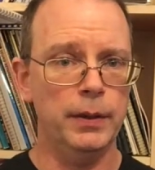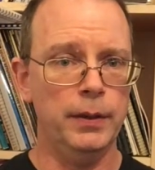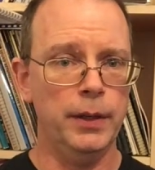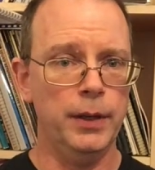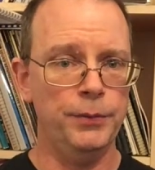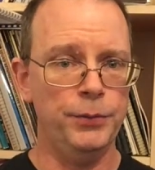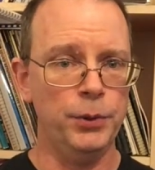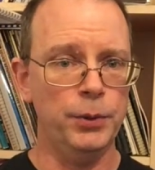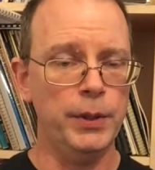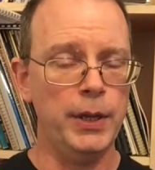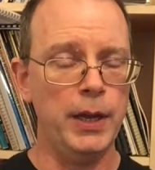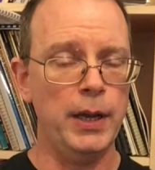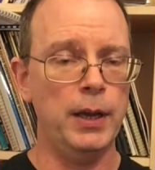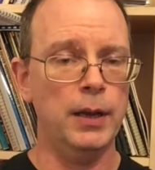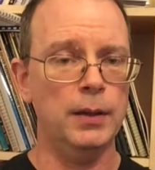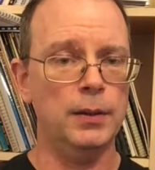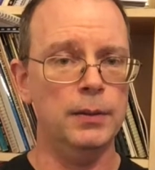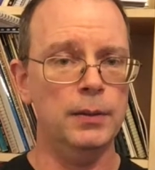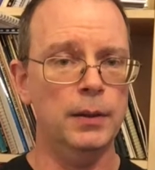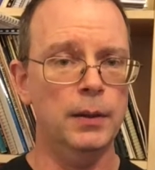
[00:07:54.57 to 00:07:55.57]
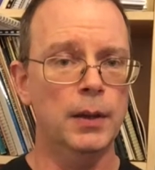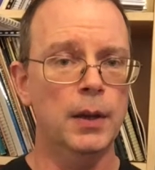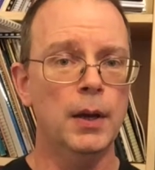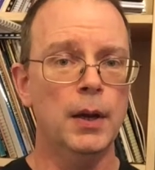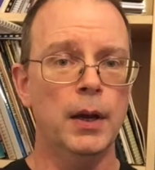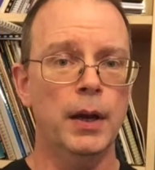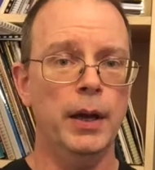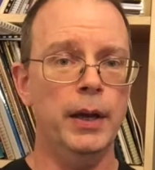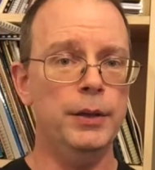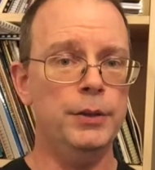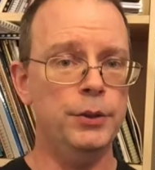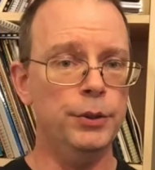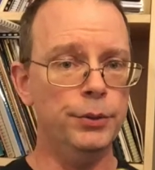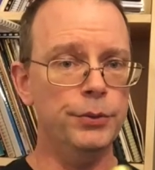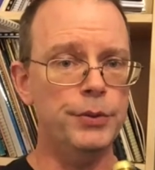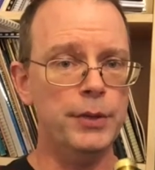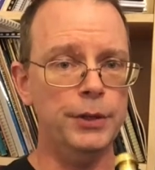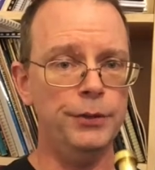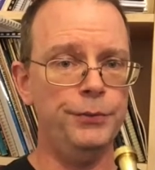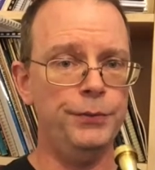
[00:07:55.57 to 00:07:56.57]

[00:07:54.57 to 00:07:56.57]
if you can, and use this